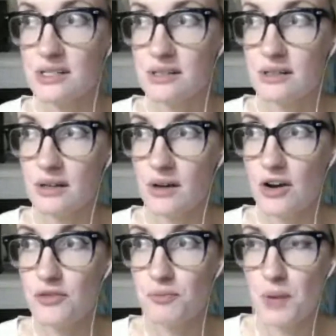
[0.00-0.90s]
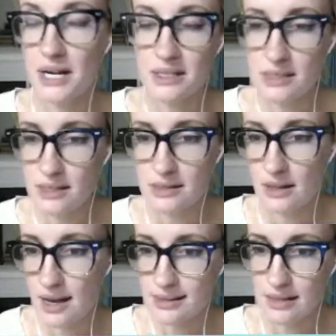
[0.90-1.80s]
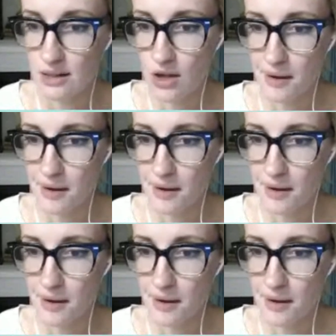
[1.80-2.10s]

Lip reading: her pregnancy doesn't last that long.